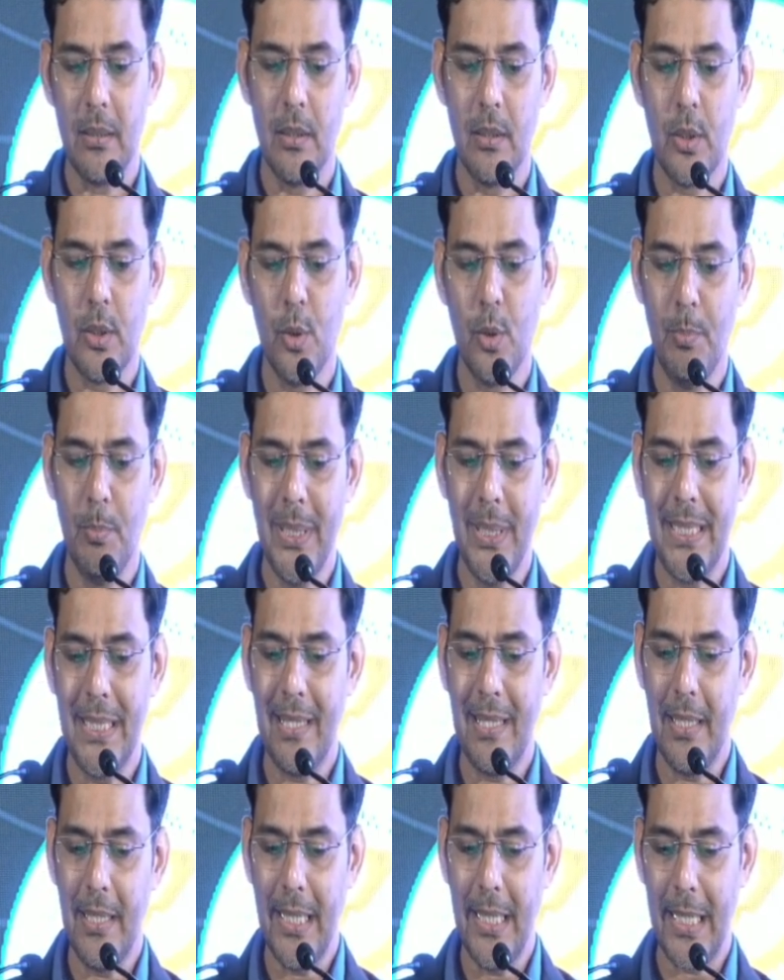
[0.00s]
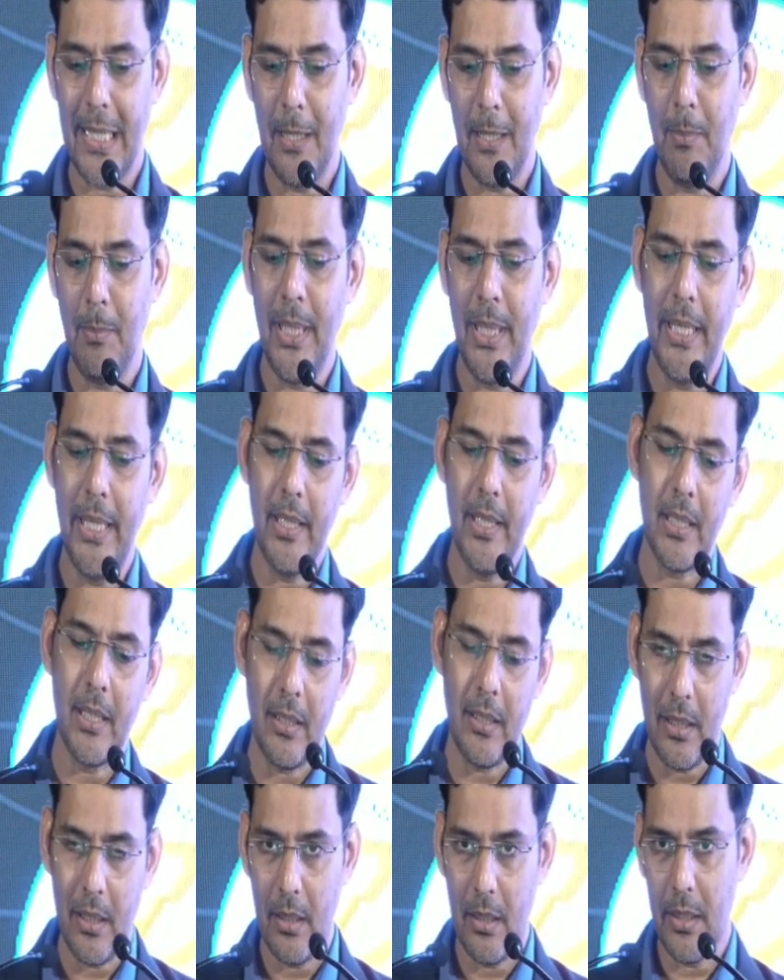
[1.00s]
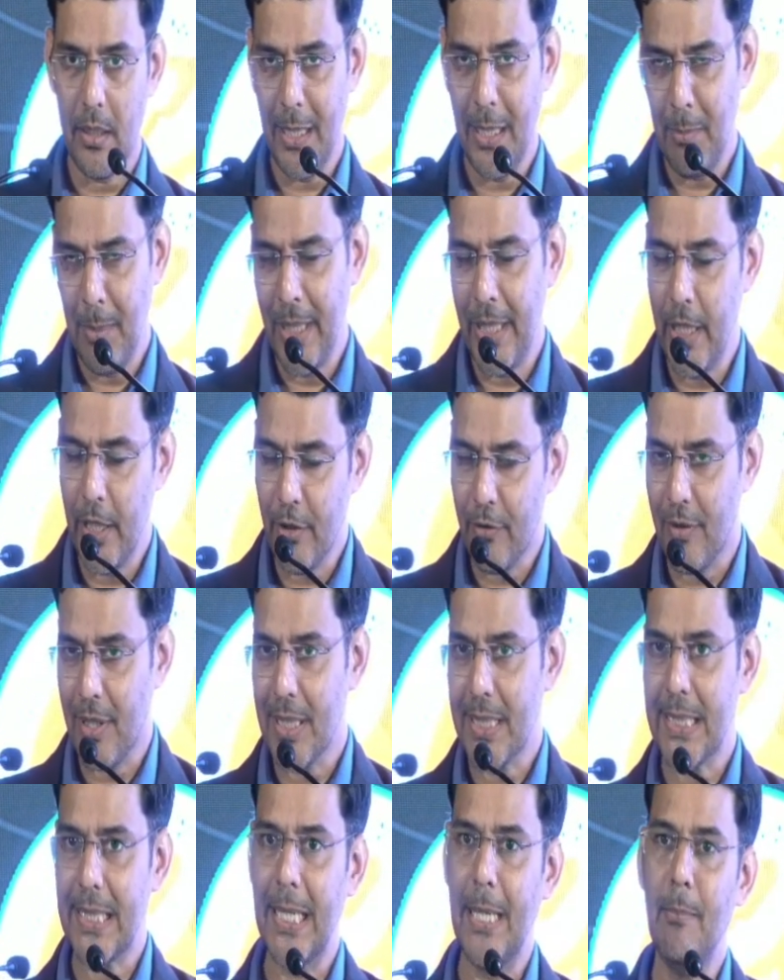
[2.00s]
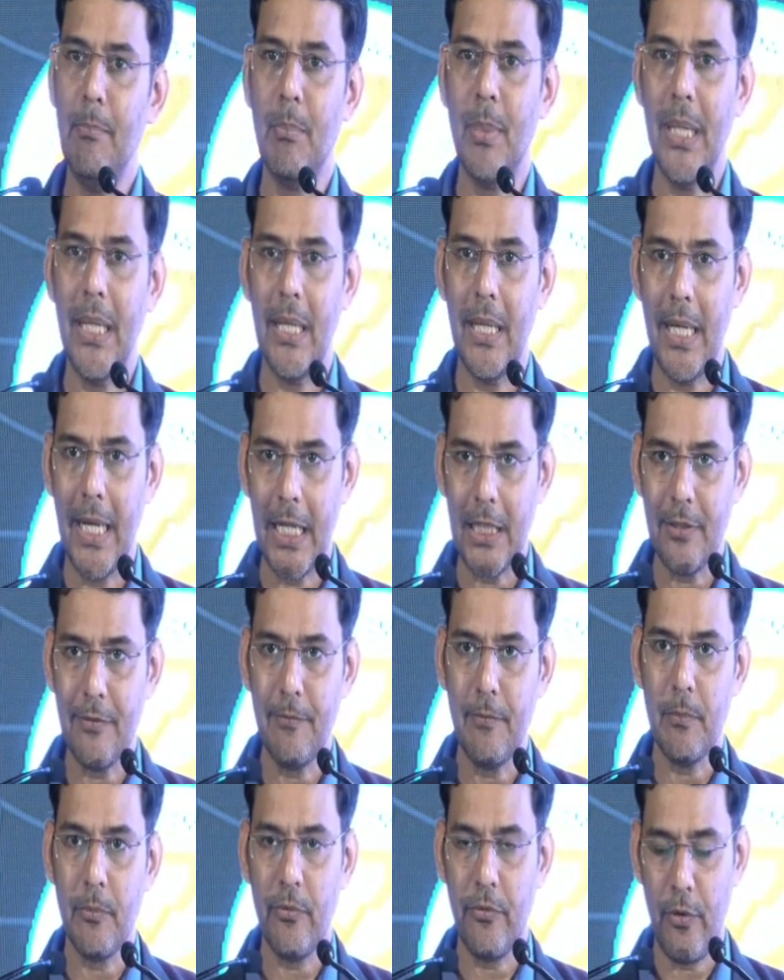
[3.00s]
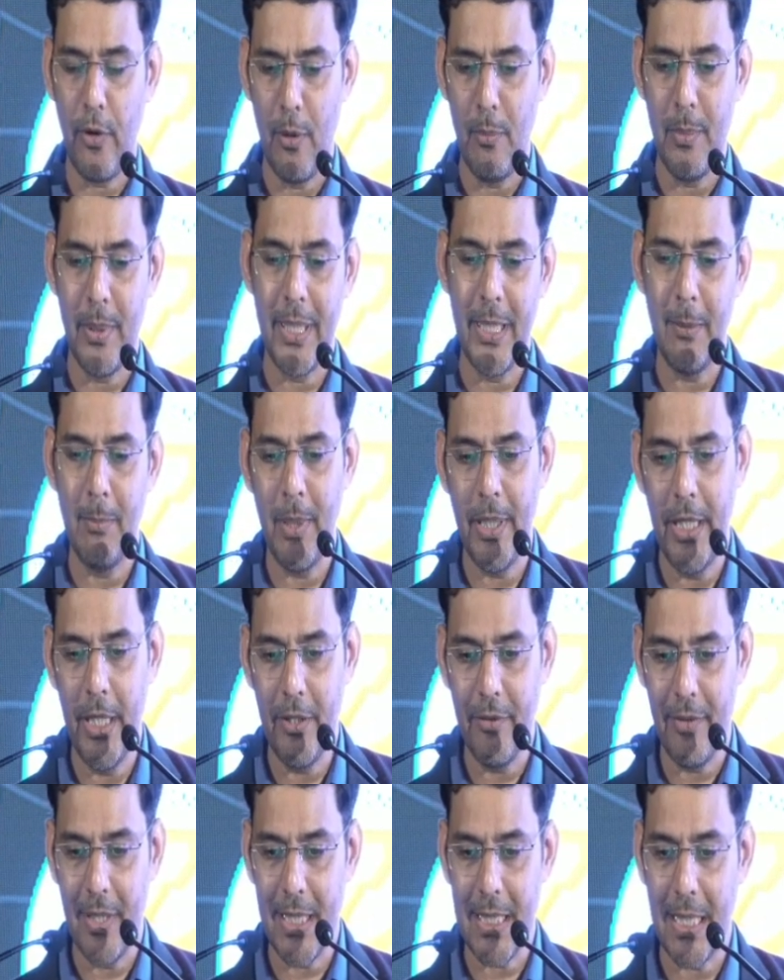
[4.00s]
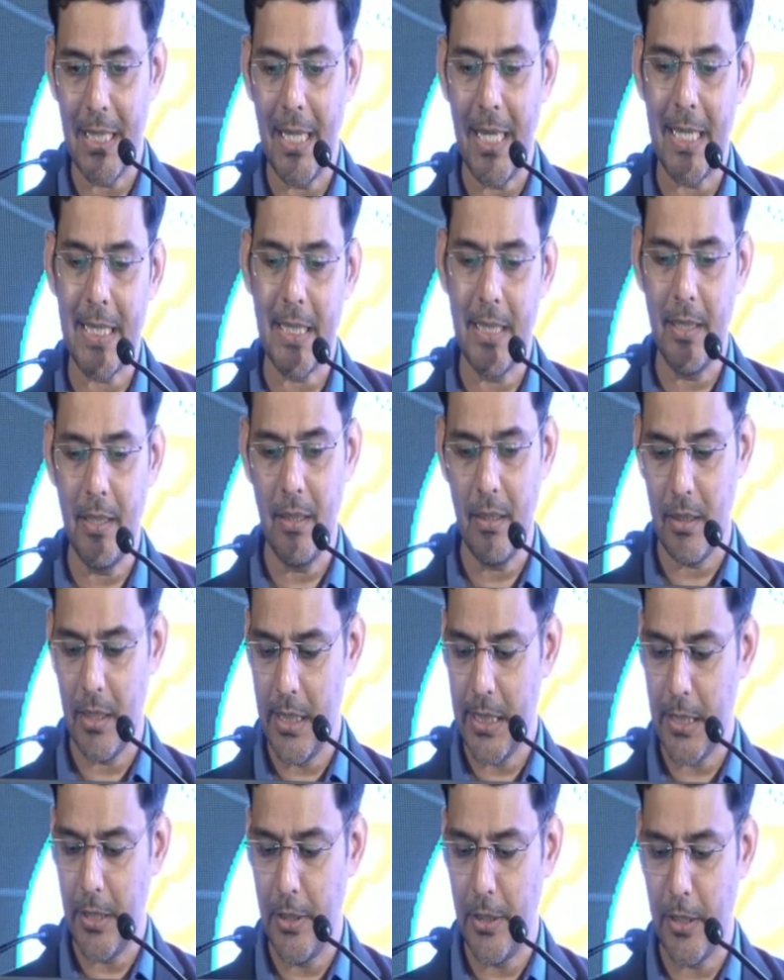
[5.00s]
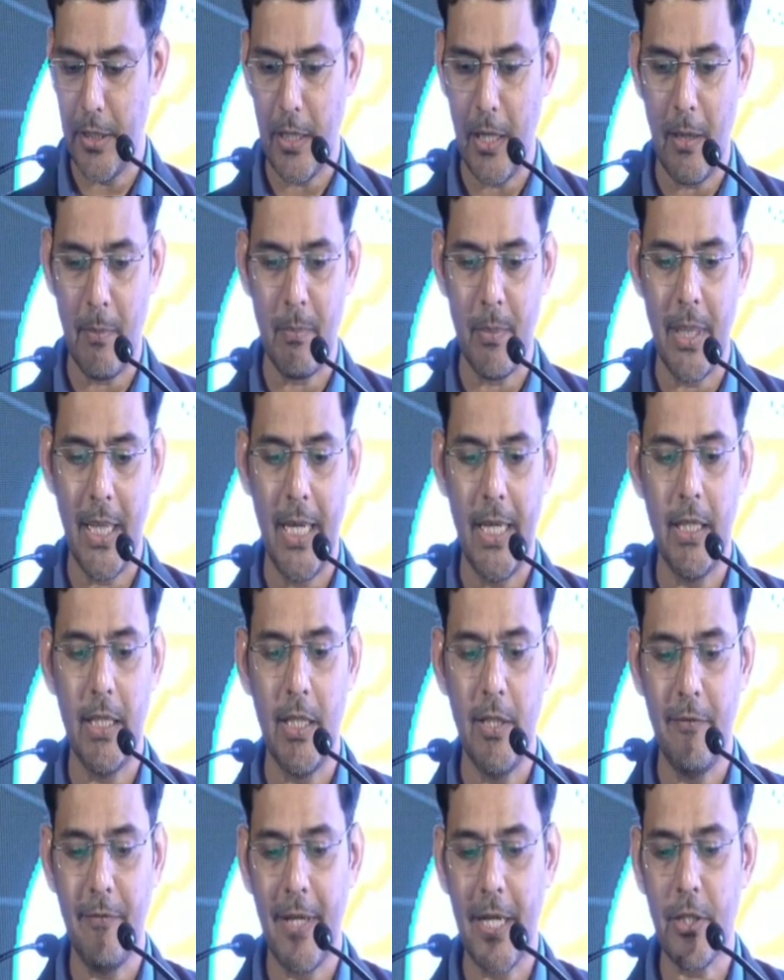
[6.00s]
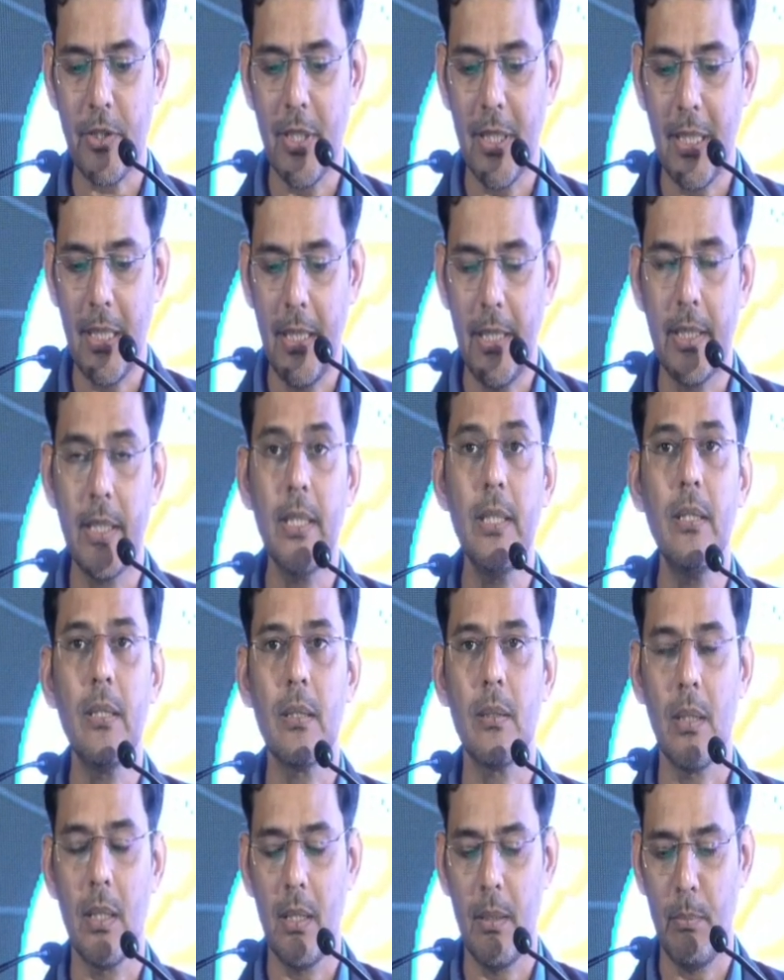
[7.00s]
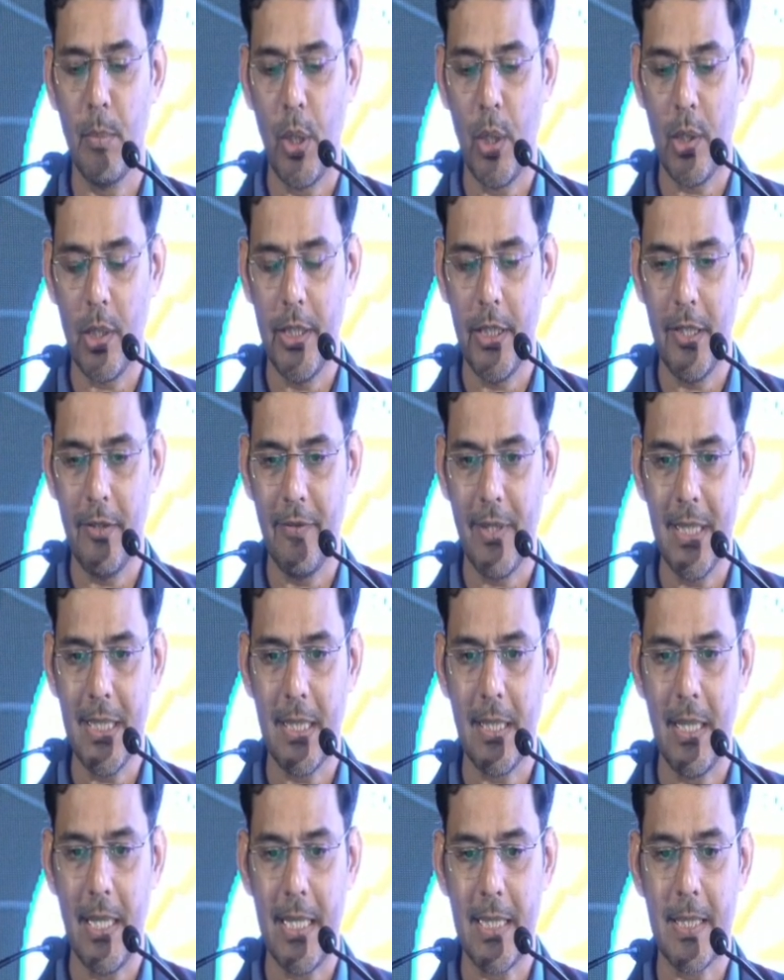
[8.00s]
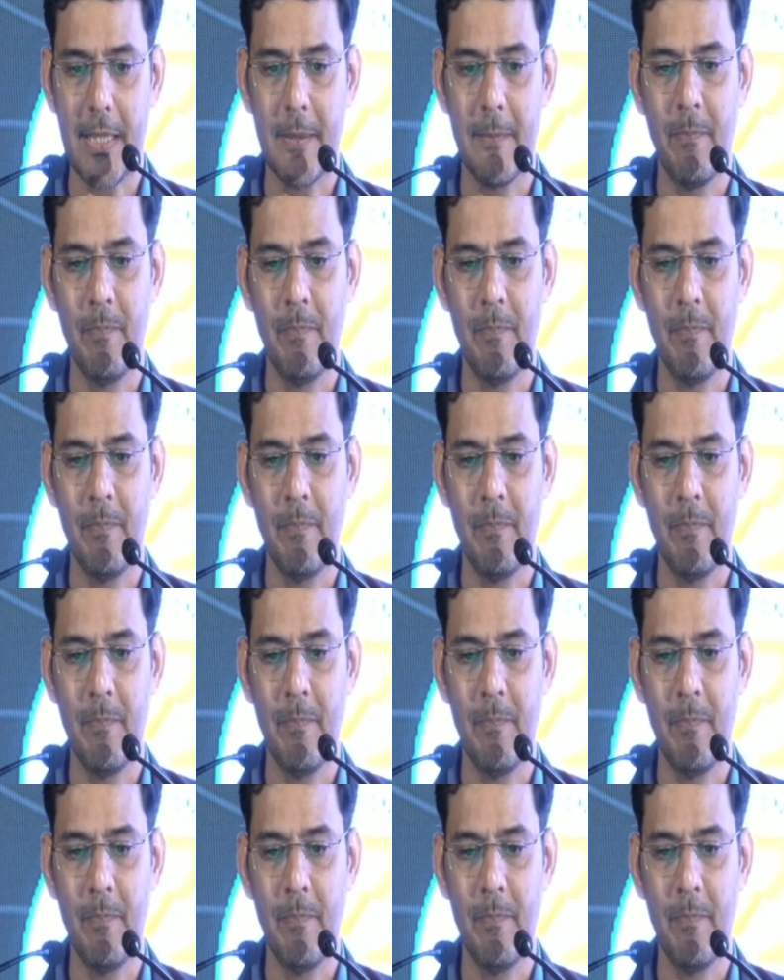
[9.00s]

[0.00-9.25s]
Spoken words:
So basically rebleeding was same, but death from rebleeding was less in statin arm, and infection related mortality was less.